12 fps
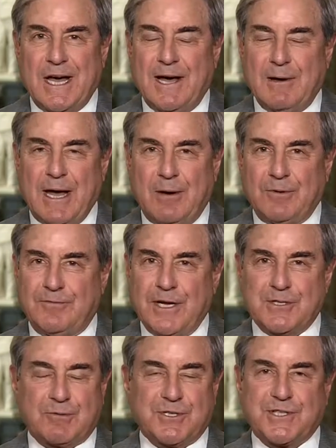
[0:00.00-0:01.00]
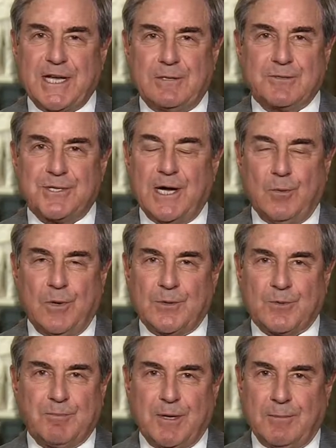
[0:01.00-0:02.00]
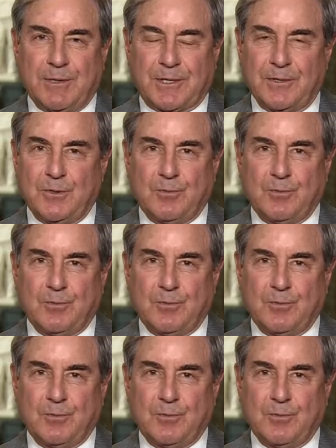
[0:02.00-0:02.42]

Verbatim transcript: I, I, would venture to say there's not one Republican